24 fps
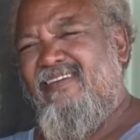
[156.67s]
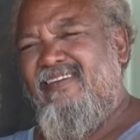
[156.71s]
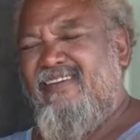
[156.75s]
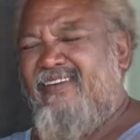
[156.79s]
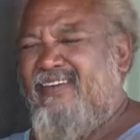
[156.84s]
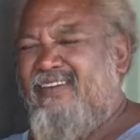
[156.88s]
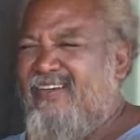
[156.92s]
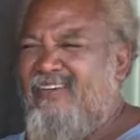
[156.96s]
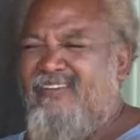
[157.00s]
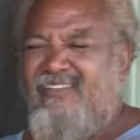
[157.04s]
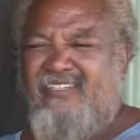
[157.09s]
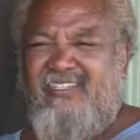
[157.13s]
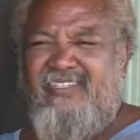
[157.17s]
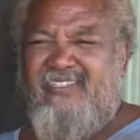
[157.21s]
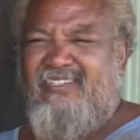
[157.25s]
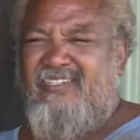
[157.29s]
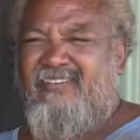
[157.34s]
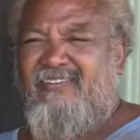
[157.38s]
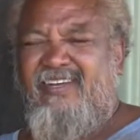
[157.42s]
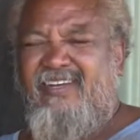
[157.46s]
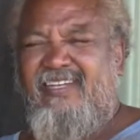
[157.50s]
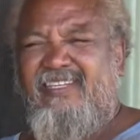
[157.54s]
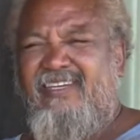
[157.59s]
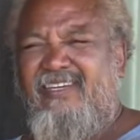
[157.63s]
Then I was just
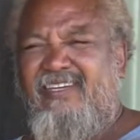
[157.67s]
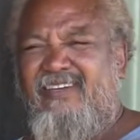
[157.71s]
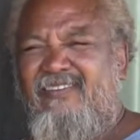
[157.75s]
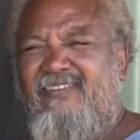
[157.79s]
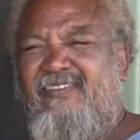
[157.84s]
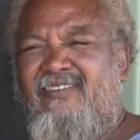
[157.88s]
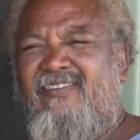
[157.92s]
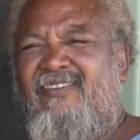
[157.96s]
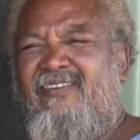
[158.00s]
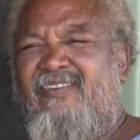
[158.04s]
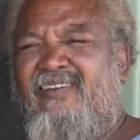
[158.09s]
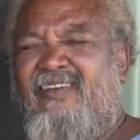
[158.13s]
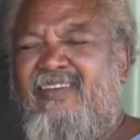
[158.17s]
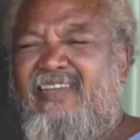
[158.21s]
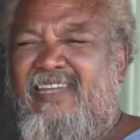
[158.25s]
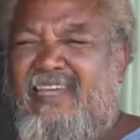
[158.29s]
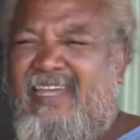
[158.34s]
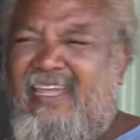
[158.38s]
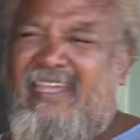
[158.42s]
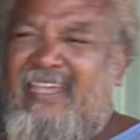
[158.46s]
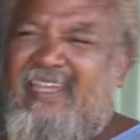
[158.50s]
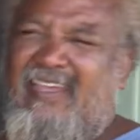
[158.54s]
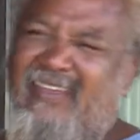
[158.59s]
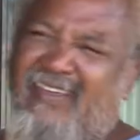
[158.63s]
scratching all
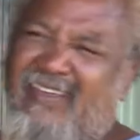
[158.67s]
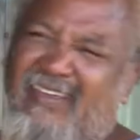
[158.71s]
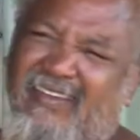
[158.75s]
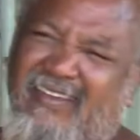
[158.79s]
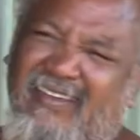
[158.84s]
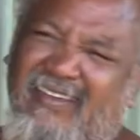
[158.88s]
day.